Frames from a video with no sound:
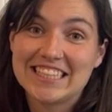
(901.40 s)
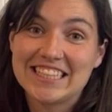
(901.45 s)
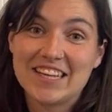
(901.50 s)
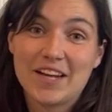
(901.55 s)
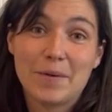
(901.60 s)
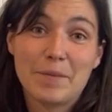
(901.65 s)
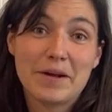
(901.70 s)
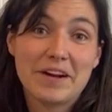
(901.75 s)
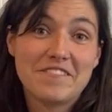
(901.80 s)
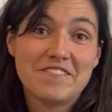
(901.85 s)
a little
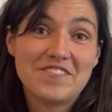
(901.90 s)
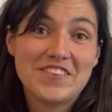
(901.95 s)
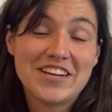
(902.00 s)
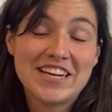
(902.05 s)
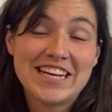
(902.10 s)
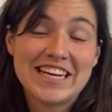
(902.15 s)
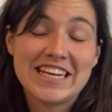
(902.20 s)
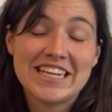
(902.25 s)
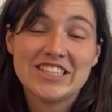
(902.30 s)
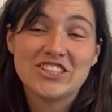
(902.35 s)
bit of
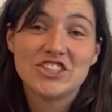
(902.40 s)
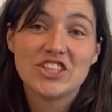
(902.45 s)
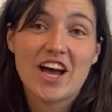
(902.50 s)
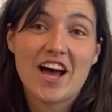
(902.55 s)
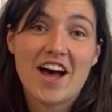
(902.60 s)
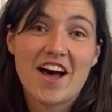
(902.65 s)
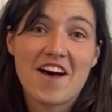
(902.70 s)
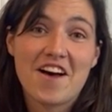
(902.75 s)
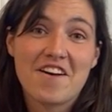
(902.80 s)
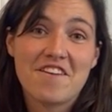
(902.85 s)
footage
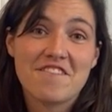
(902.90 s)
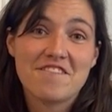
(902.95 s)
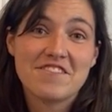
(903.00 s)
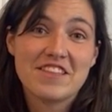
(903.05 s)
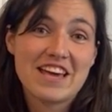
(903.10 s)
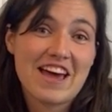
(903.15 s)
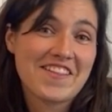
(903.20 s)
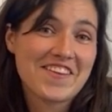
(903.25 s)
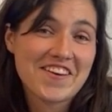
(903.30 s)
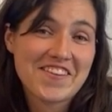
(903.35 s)
of
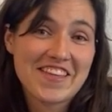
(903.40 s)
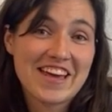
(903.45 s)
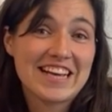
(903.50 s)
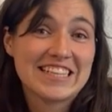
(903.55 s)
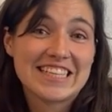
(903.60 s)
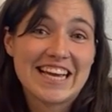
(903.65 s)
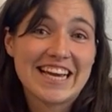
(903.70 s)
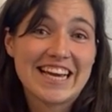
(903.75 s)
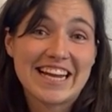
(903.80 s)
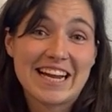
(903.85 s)
the other things
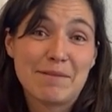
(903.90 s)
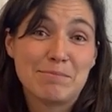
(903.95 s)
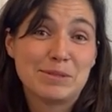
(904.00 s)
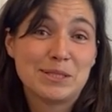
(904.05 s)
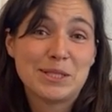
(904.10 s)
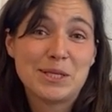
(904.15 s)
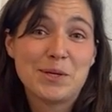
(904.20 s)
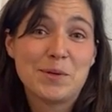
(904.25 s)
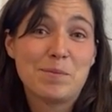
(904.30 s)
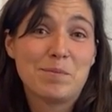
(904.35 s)
I get up to,